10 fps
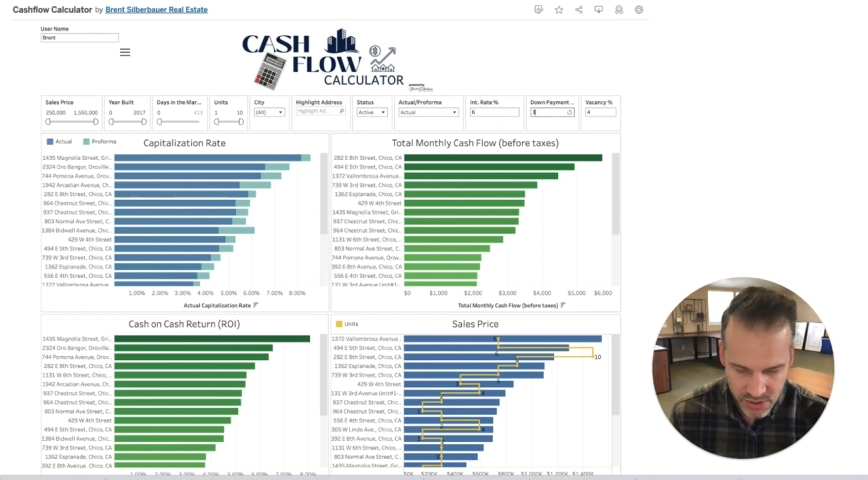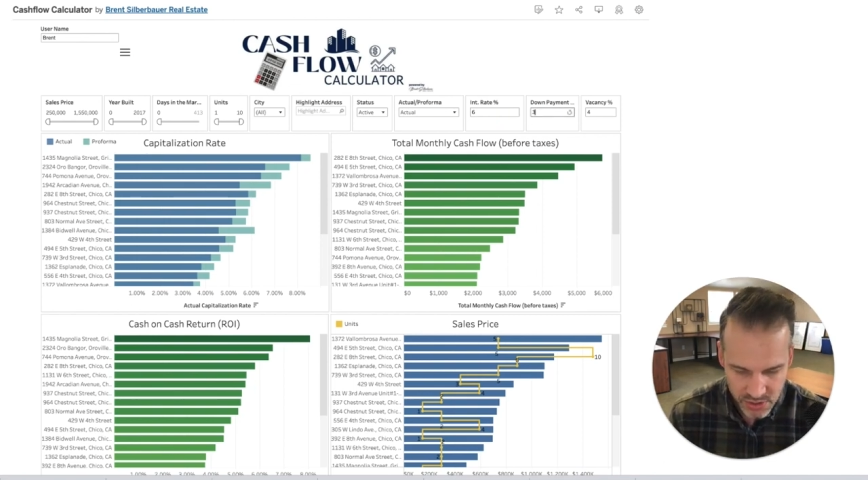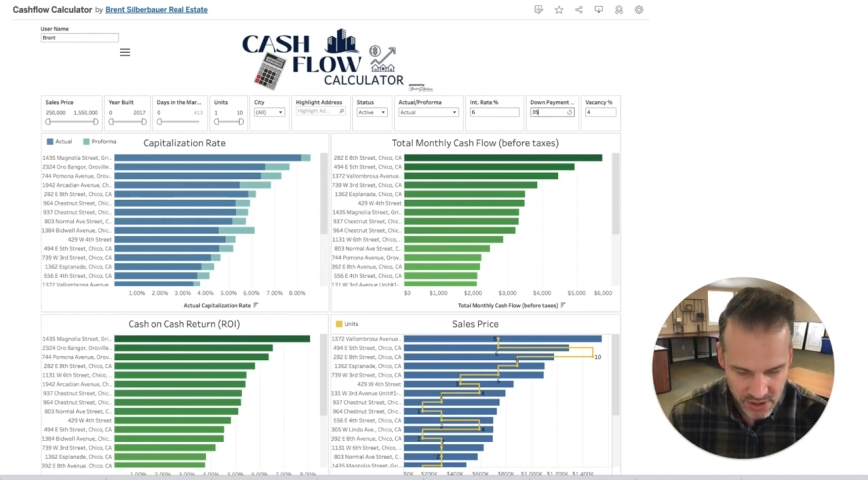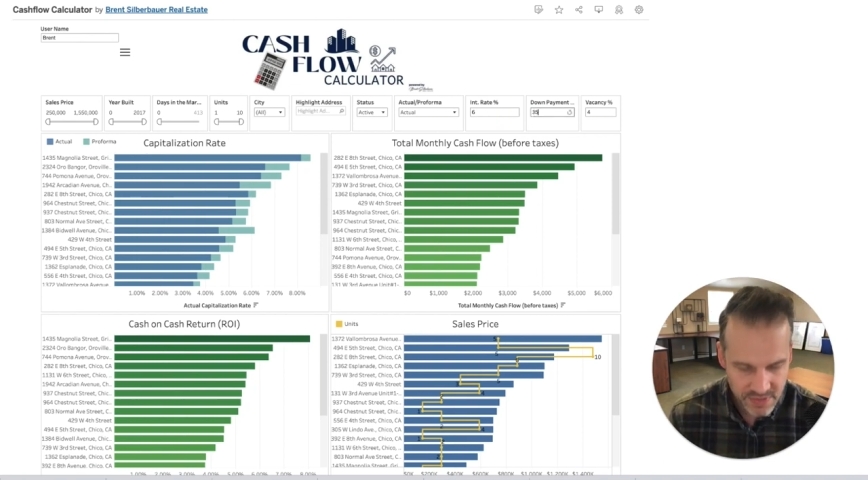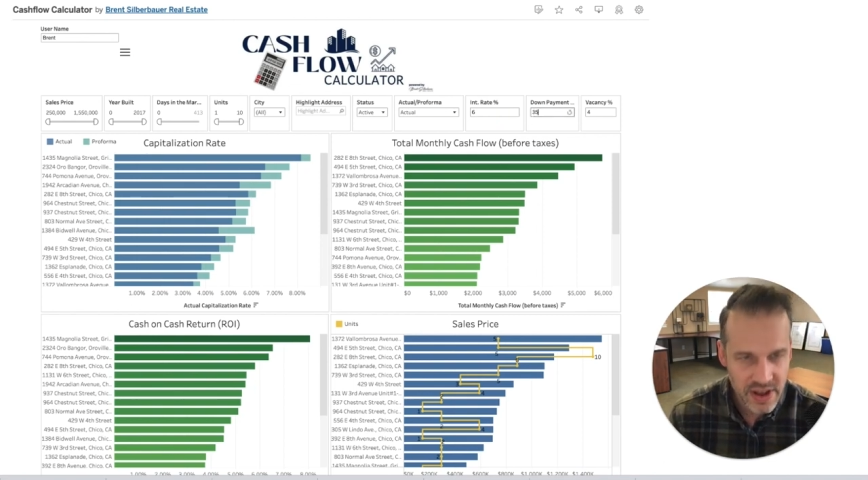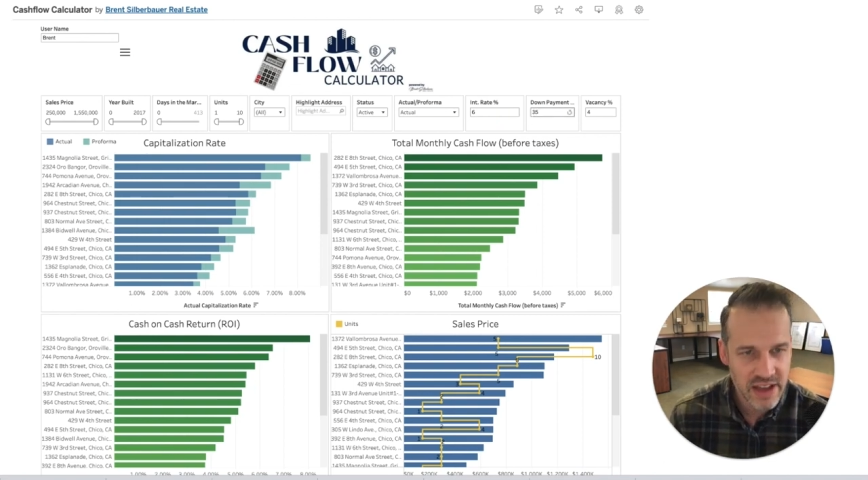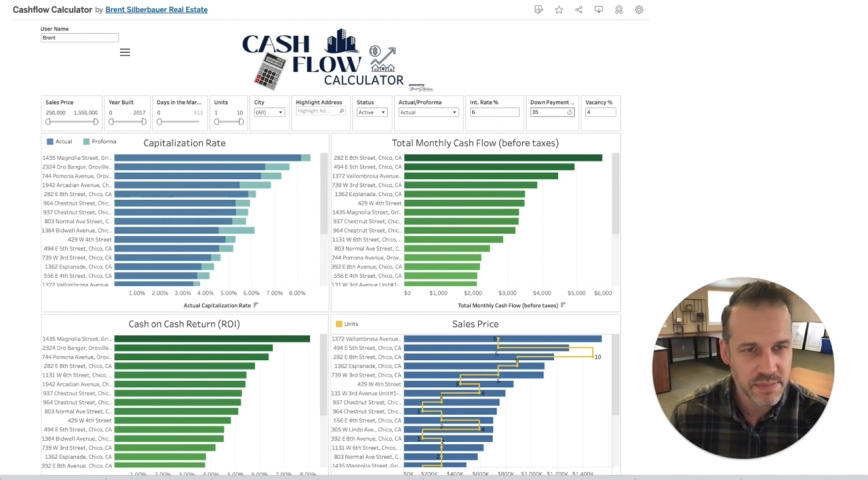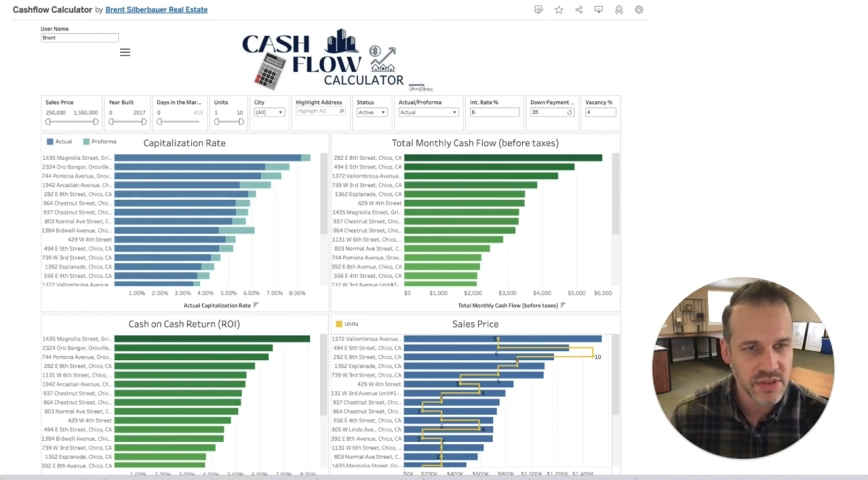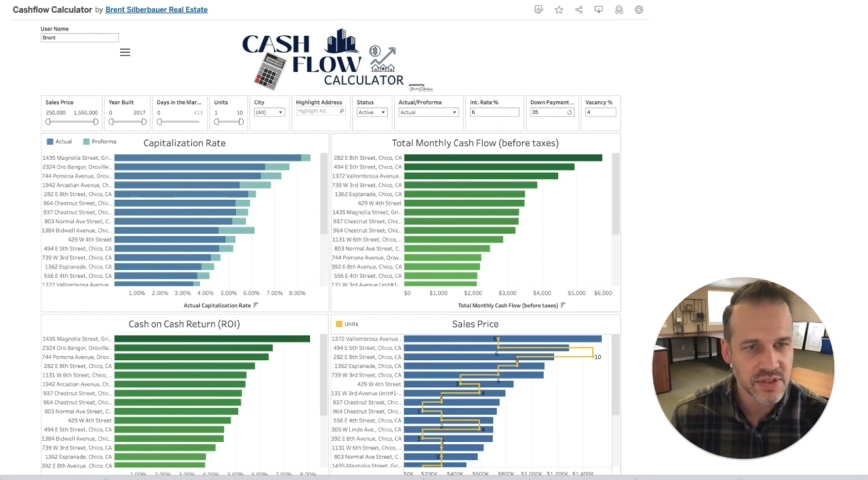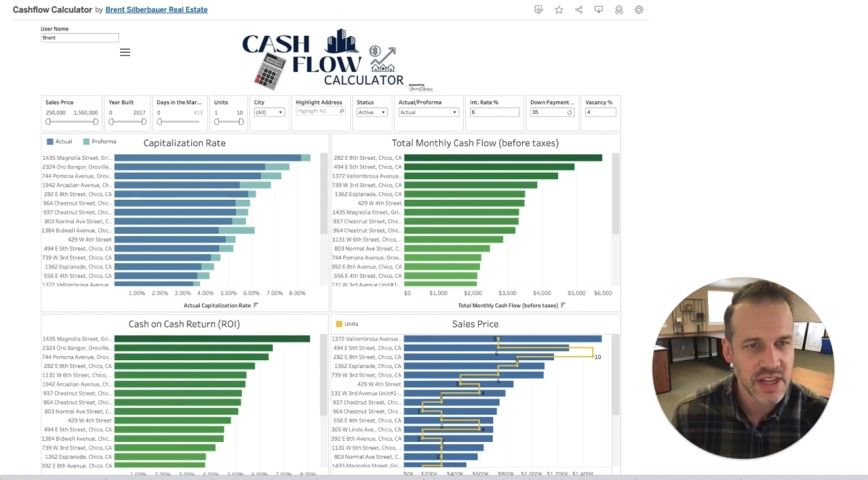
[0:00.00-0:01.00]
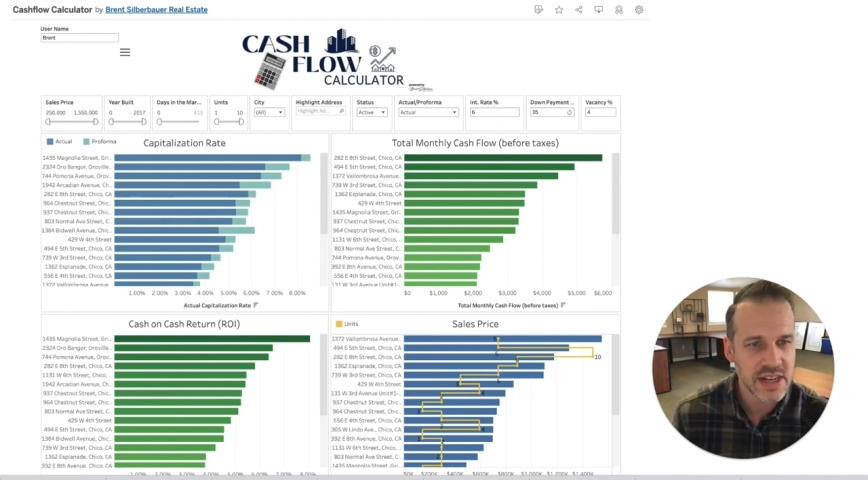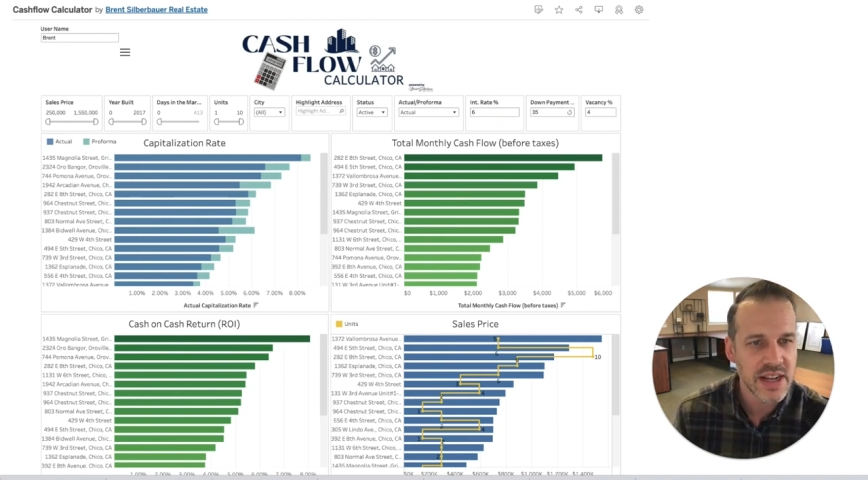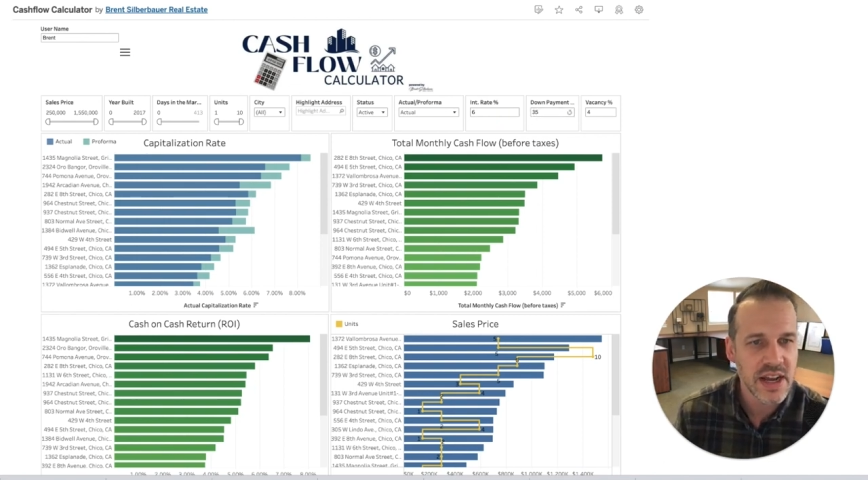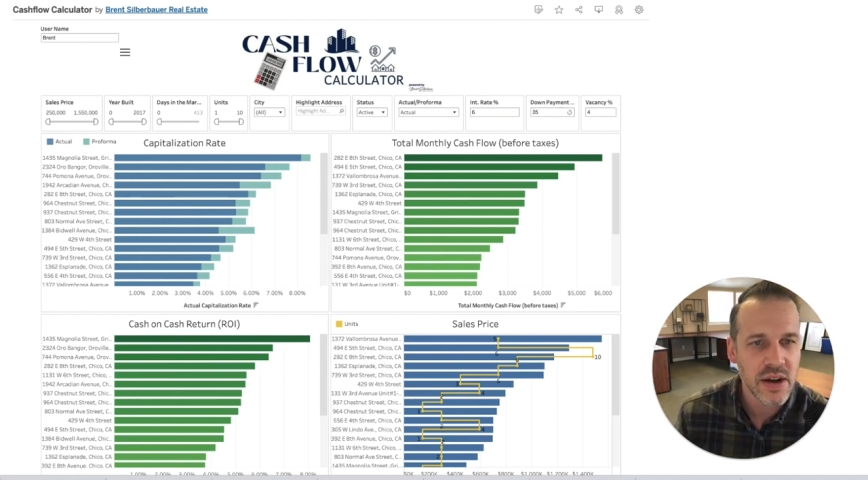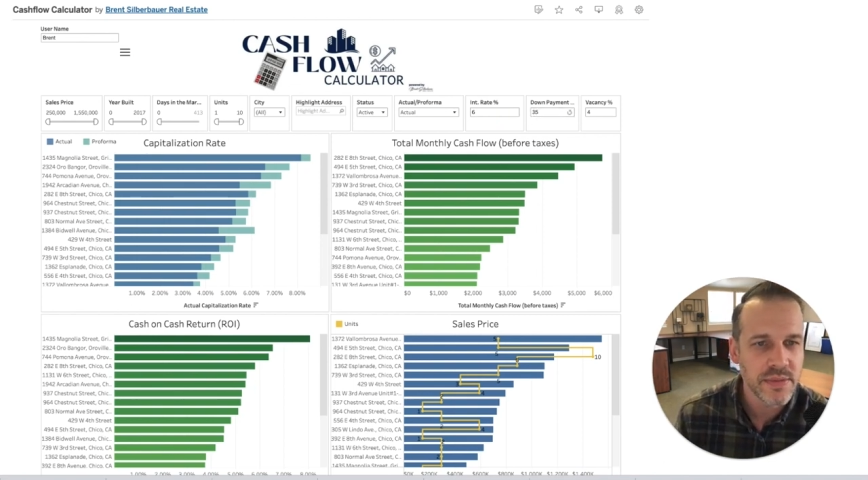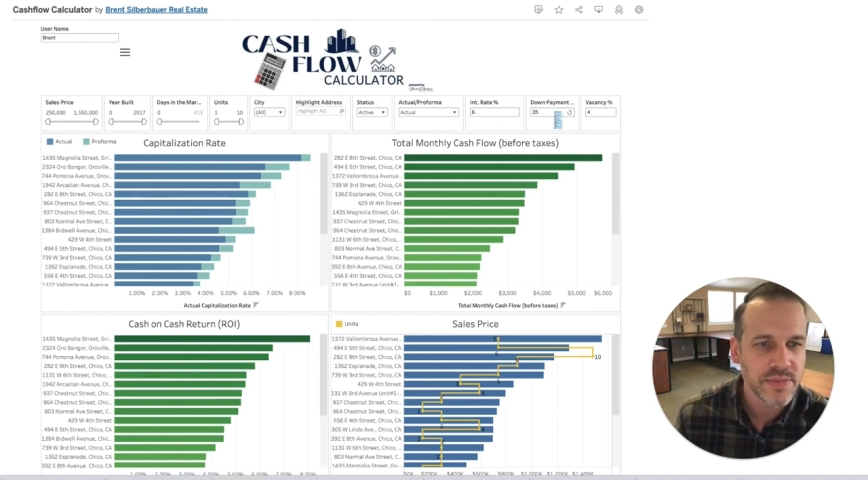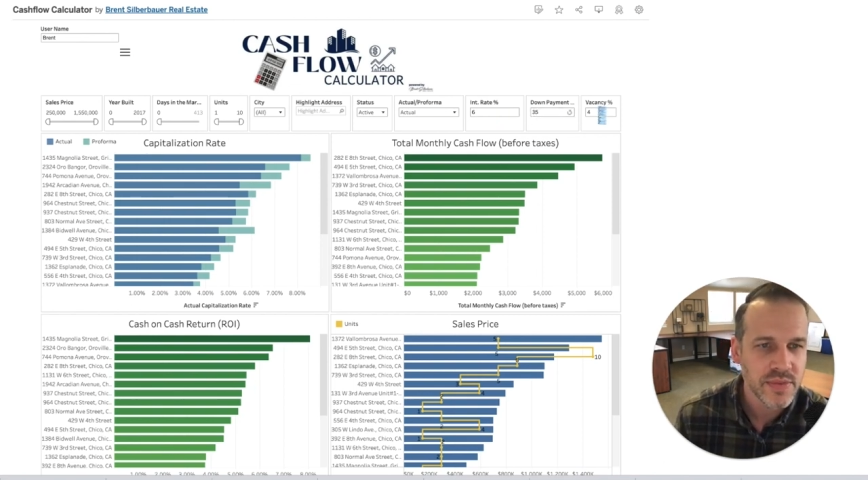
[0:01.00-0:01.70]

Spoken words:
35% down.